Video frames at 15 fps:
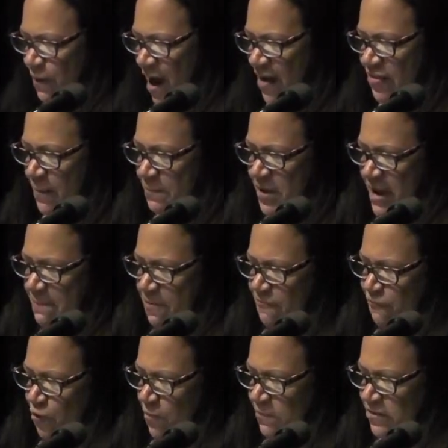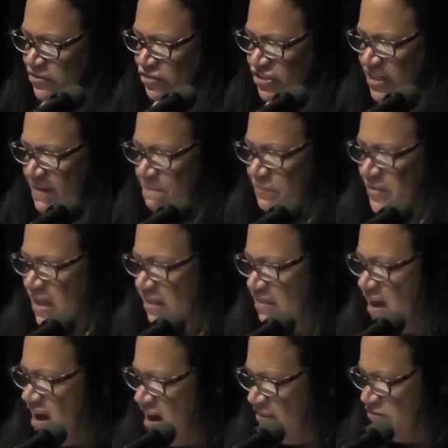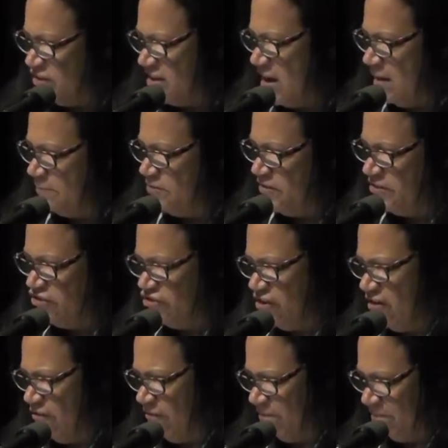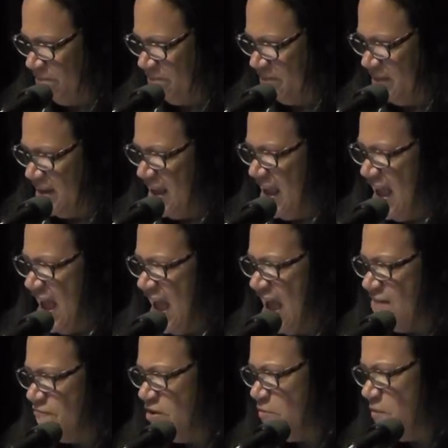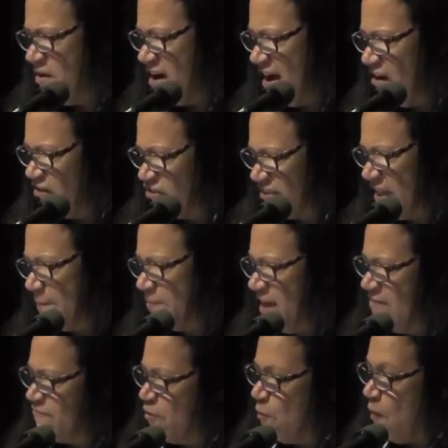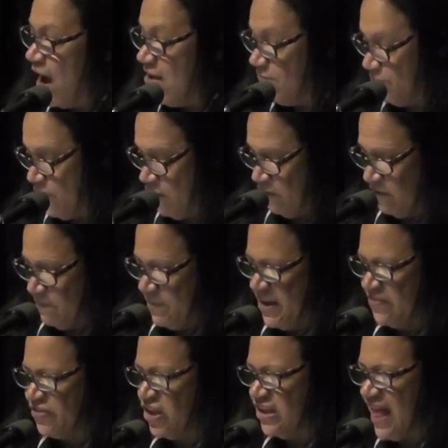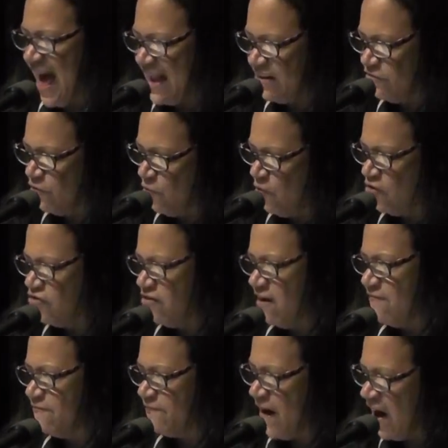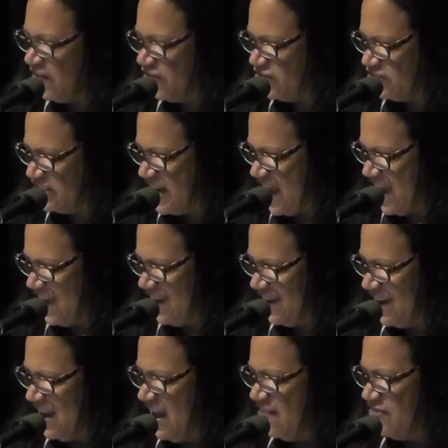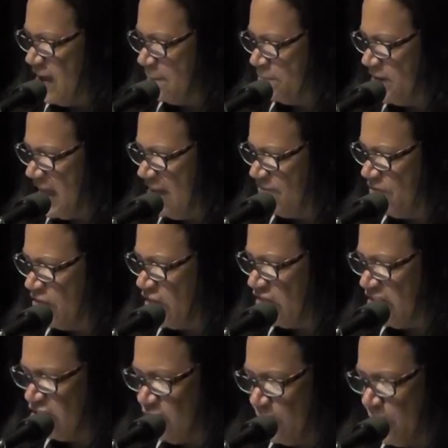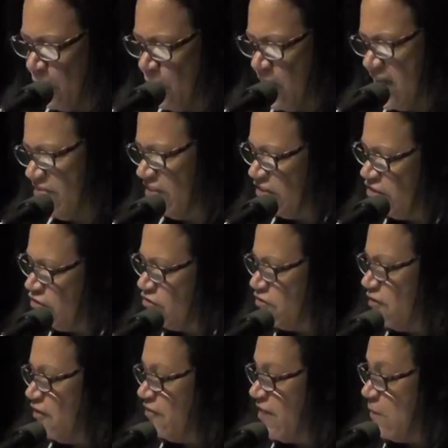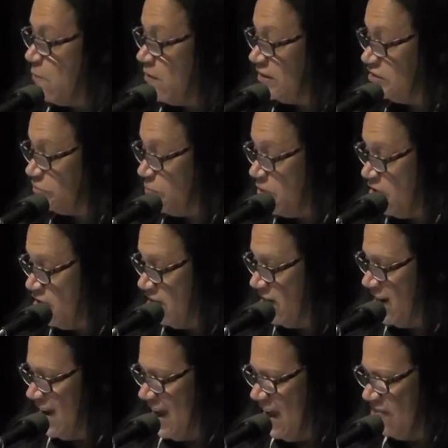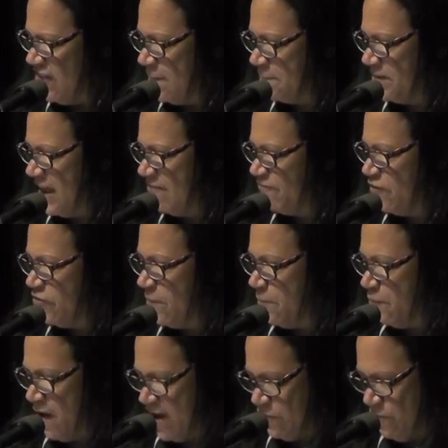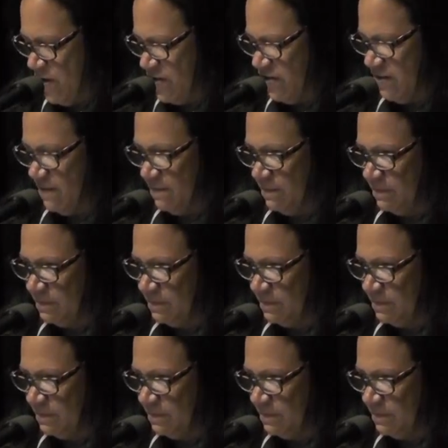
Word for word: is why the big performers love to come to the show. Everywhere else they play for white folk, but at the Latin Quarter on Father's Day, they played for the little boy and the little girl they once were, and they played for the breadwinner.